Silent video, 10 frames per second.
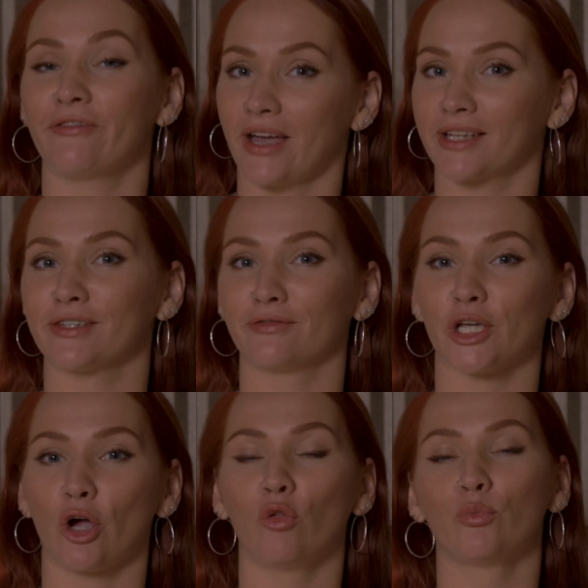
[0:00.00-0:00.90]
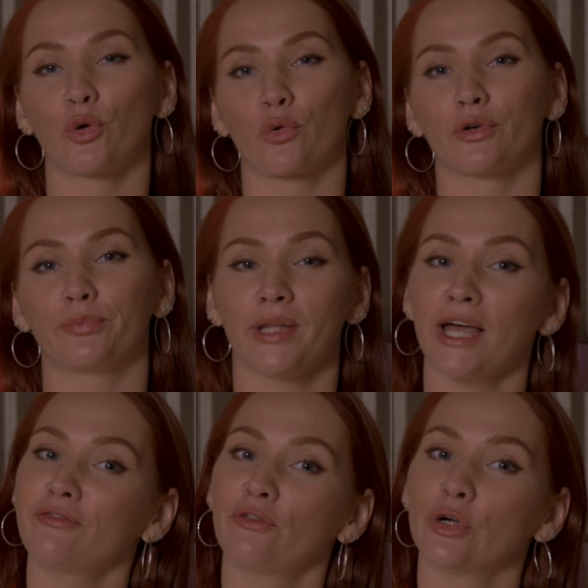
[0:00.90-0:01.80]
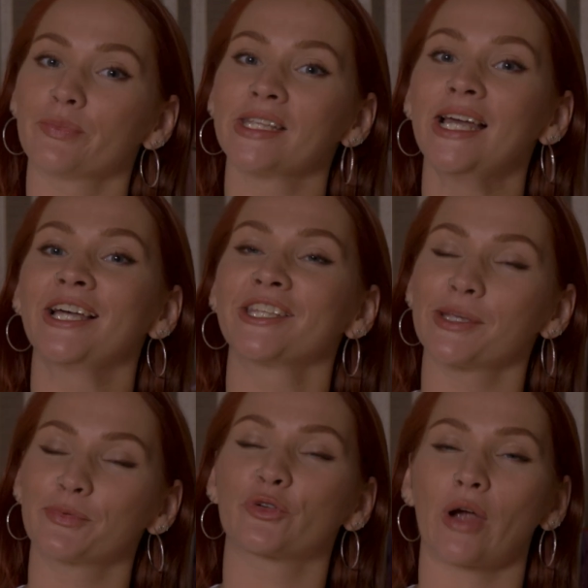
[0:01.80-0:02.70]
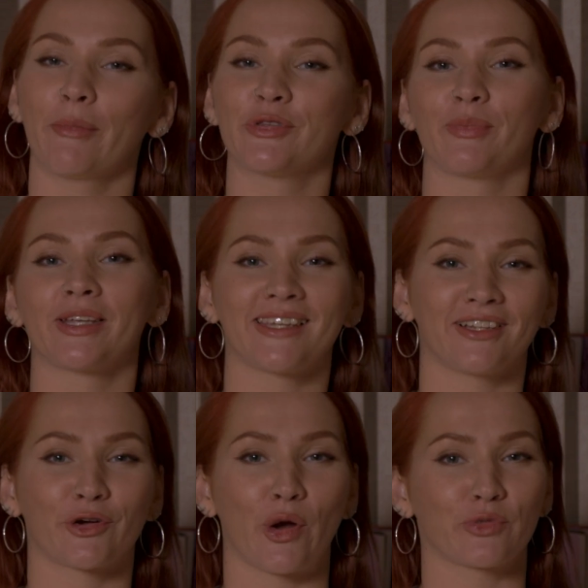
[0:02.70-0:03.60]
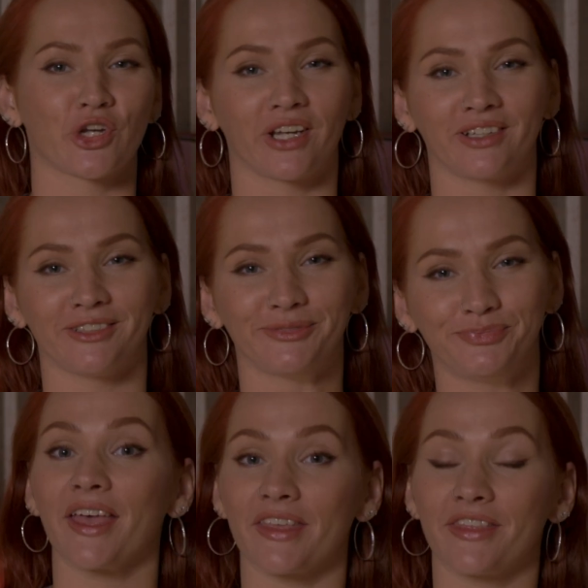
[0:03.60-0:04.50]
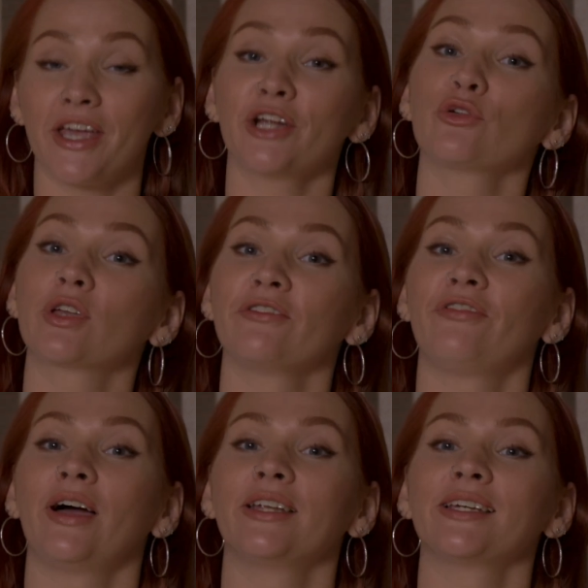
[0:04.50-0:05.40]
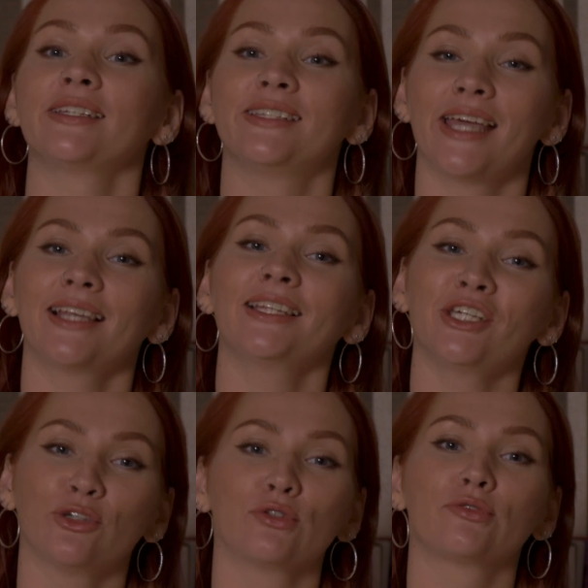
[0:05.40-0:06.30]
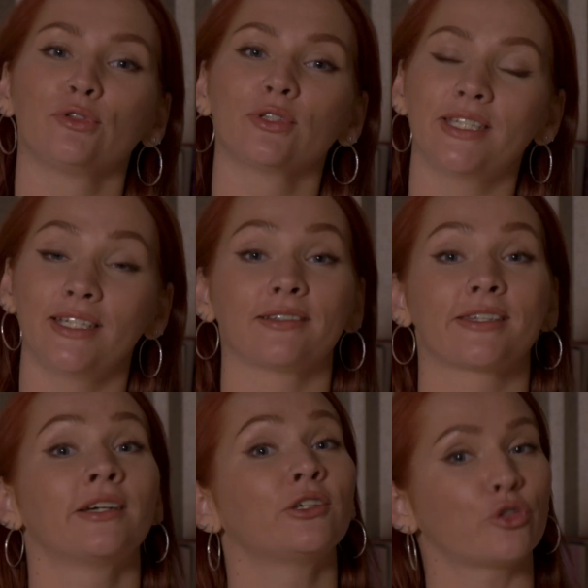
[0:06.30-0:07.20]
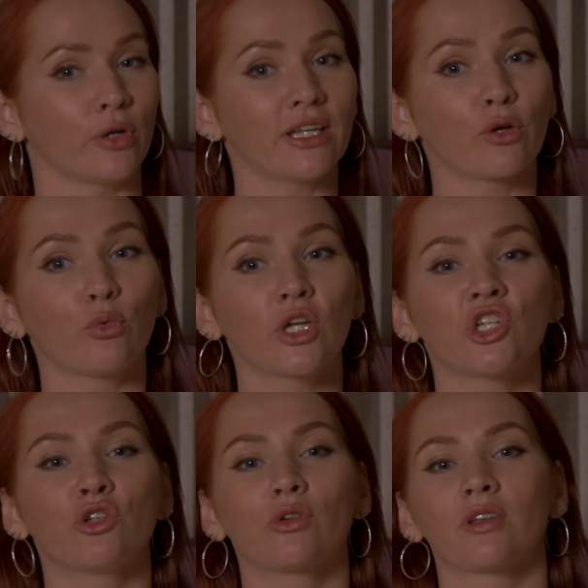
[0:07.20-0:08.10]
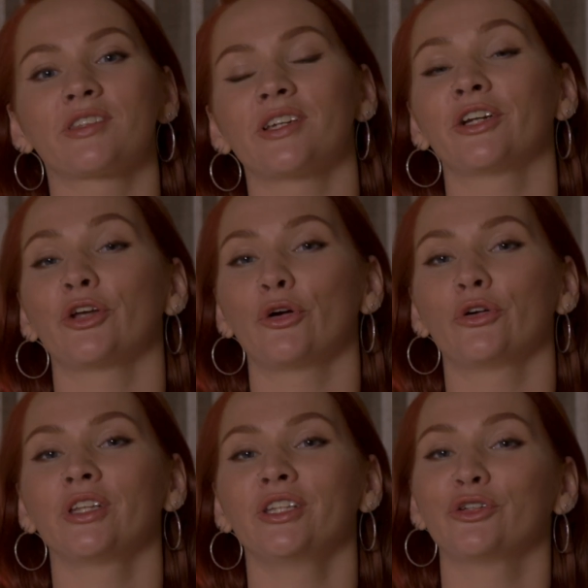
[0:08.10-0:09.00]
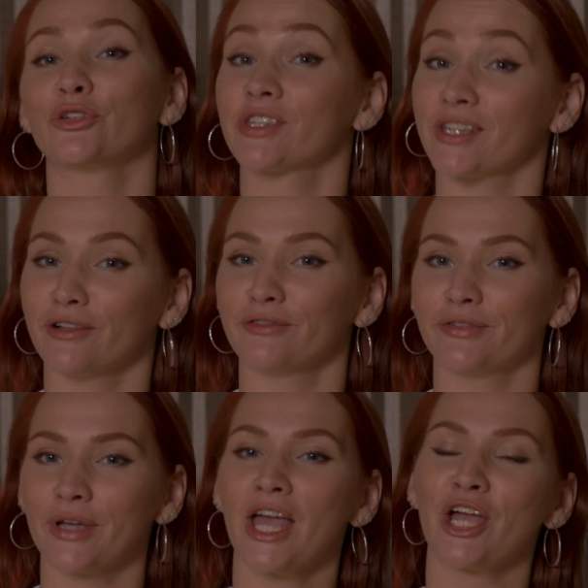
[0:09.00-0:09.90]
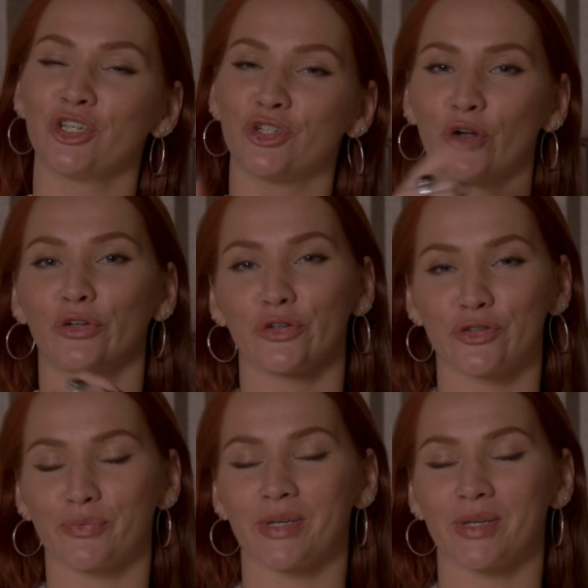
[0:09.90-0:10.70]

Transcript: effectively on broker platforms, subscribe to my Telegram channel. There you can find daily useful deals, trading which you can start earning yourself. Join not to